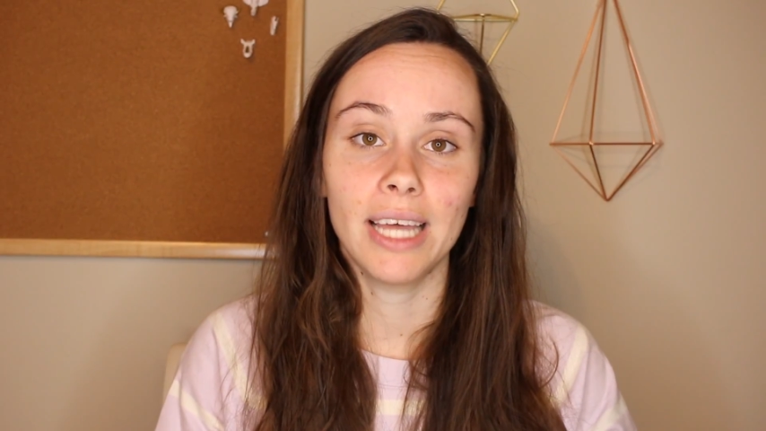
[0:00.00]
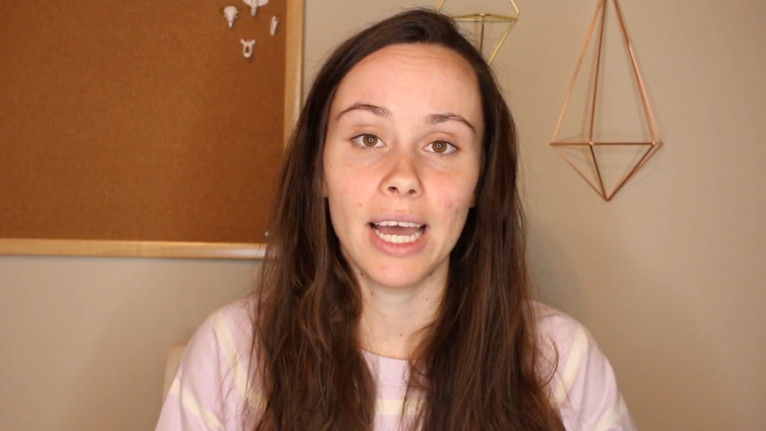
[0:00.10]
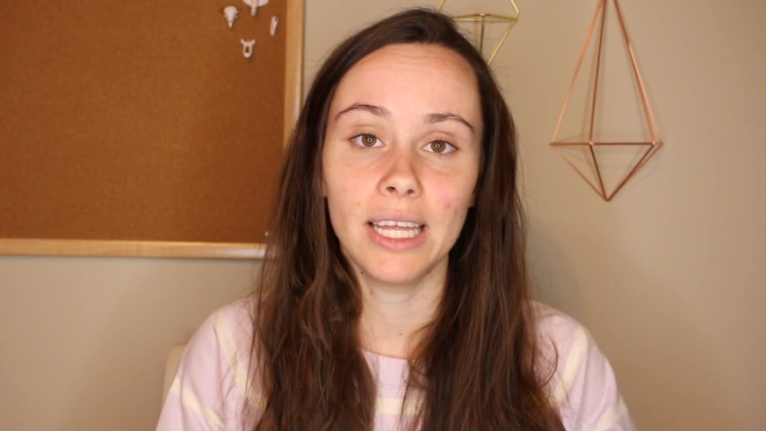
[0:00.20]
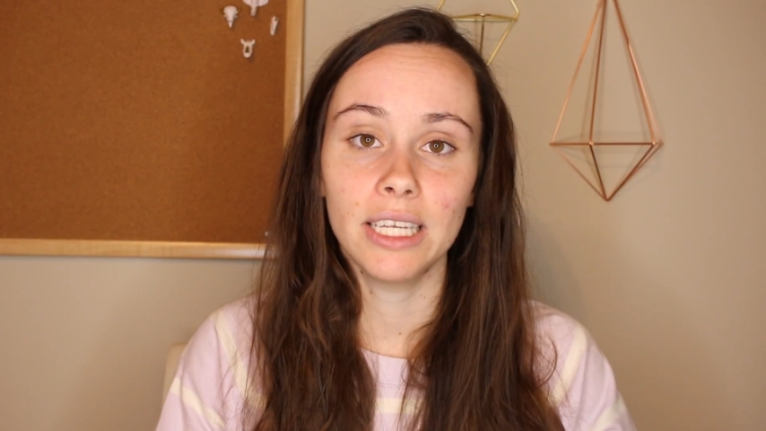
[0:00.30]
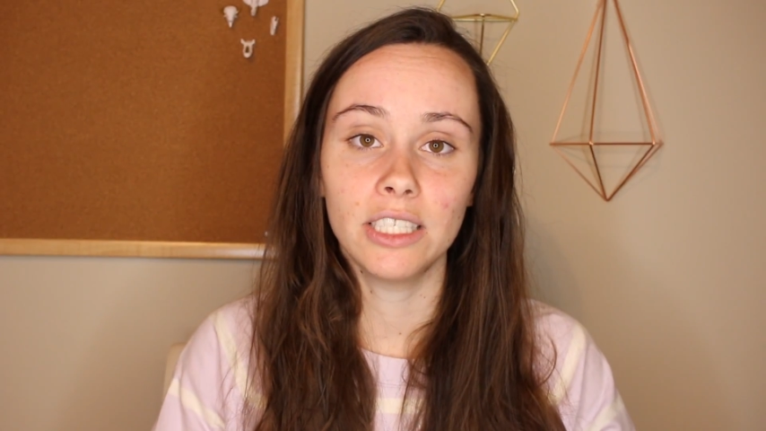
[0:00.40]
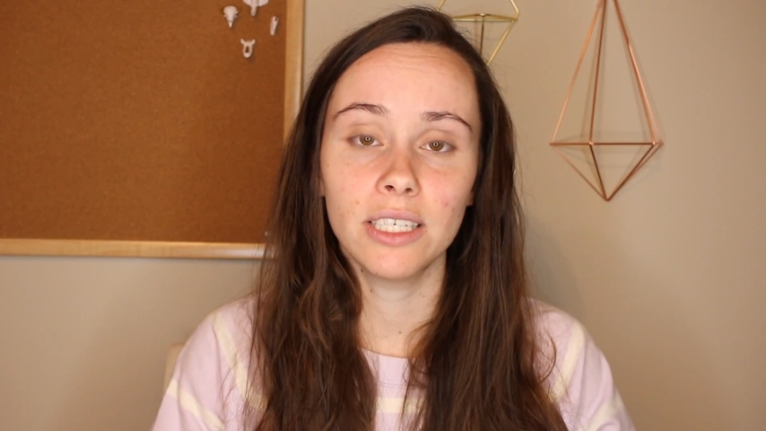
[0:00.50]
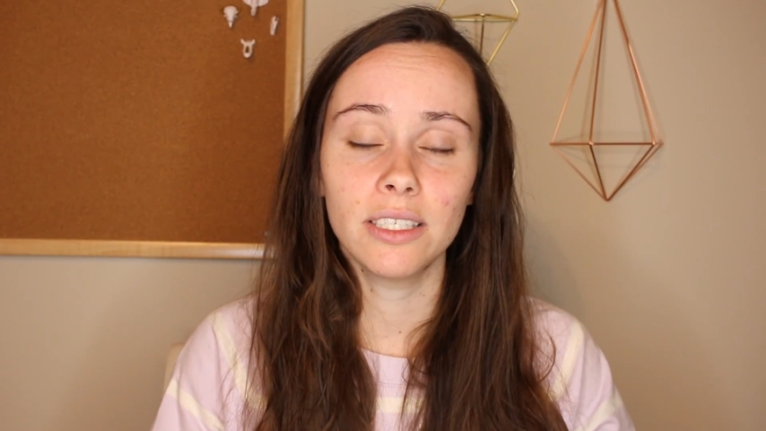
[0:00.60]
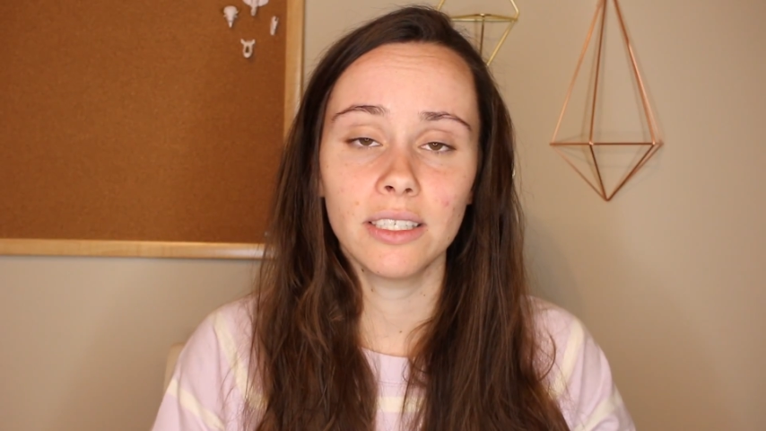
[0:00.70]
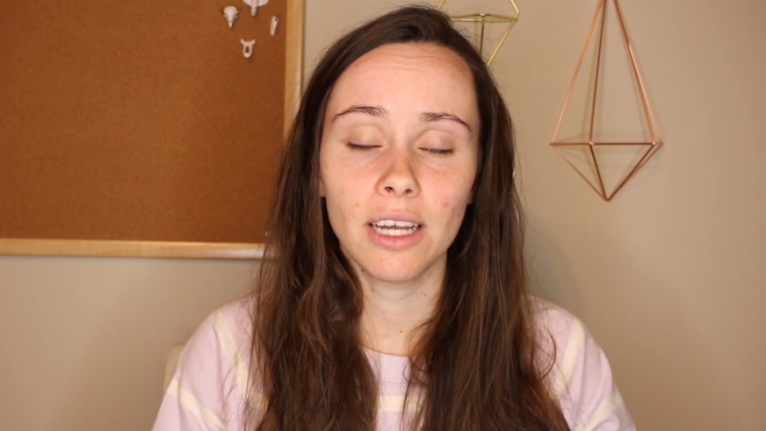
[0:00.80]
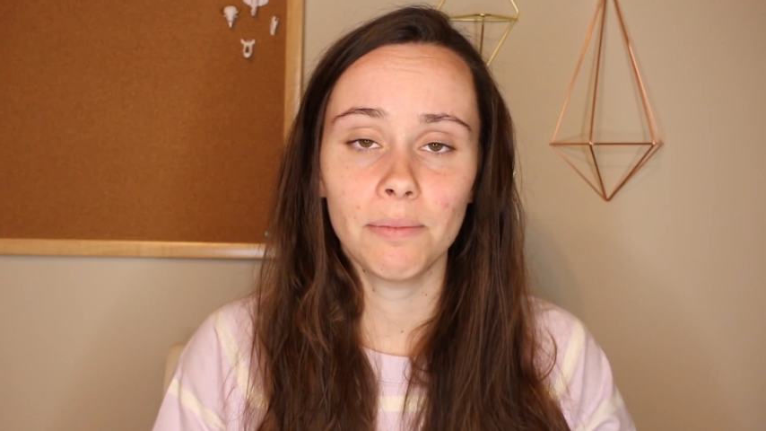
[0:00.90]
that it just
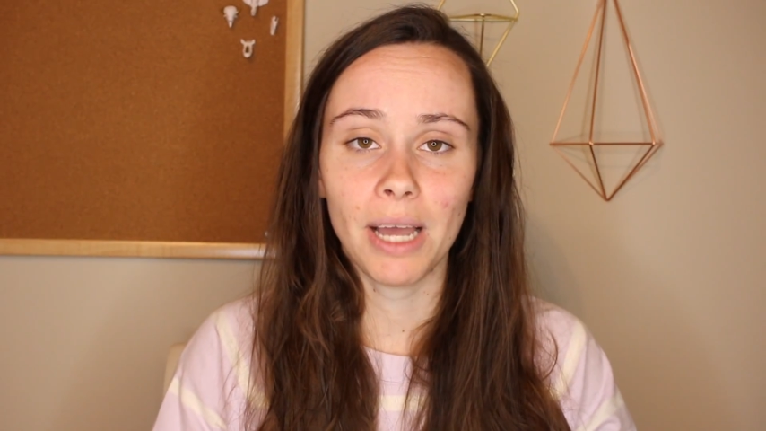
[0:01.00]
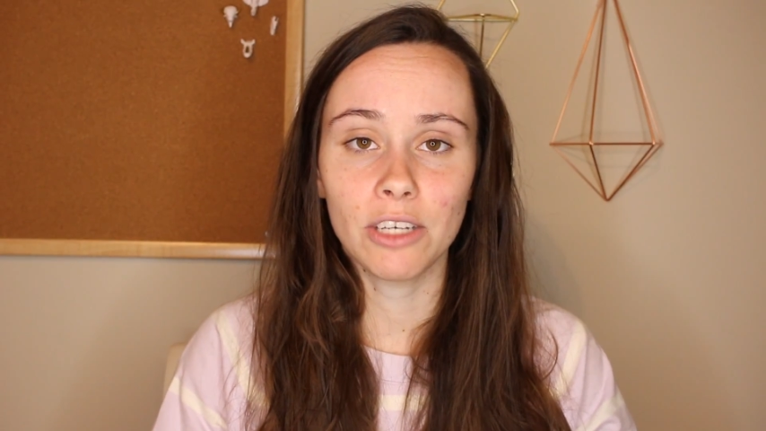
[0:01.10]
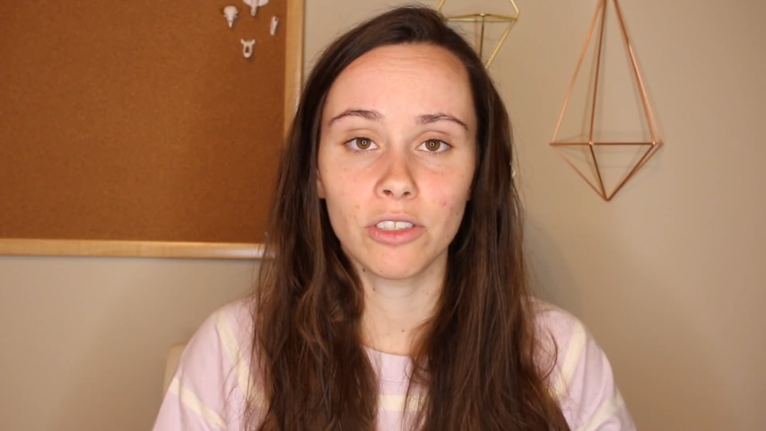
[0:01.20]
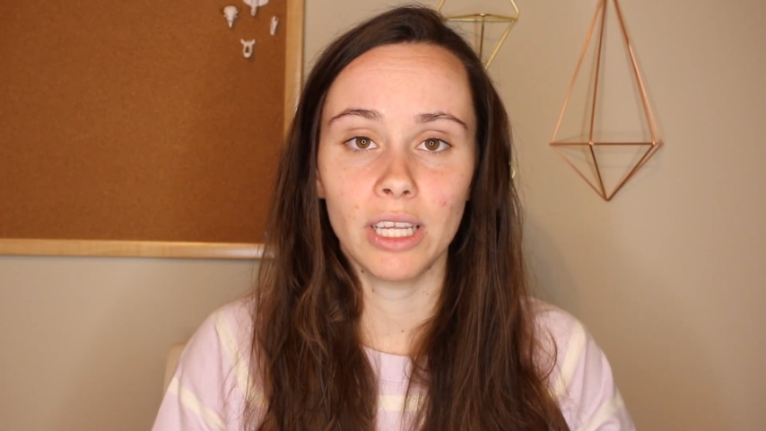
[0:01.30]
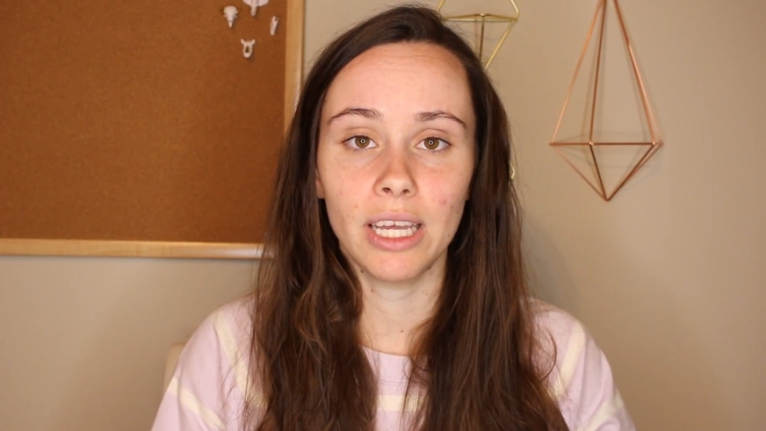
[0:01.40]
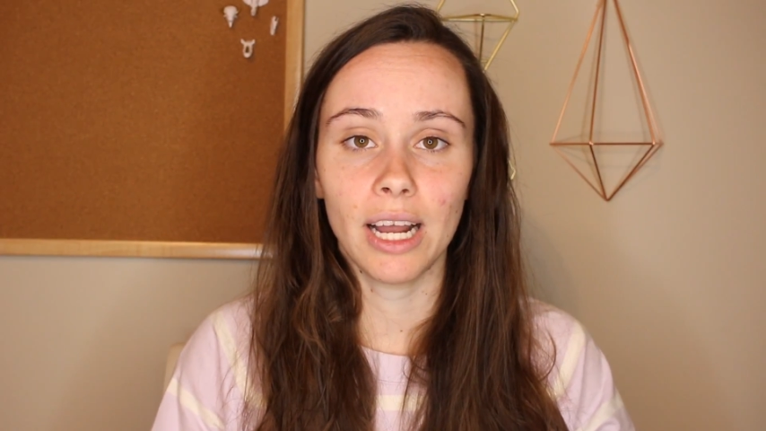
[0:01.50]
didn't come naturally.